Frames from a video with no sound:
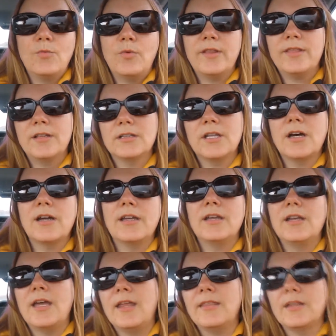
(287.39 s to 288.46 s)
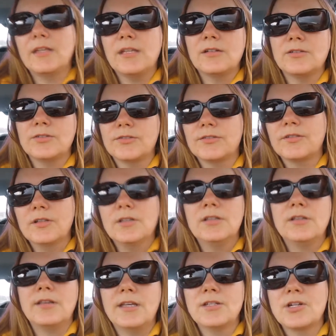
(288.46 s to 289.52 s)
with the line and the needles,
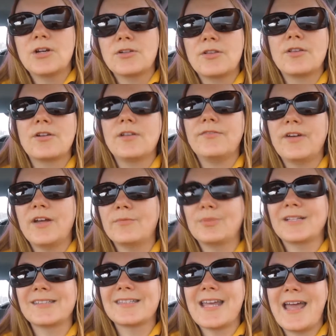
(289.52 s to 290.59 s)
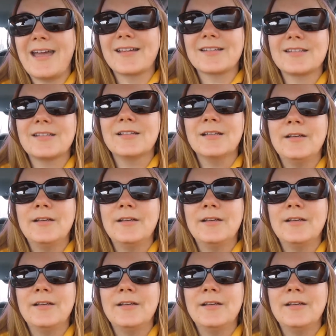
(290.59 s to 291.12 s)
they charge 35 plus tax.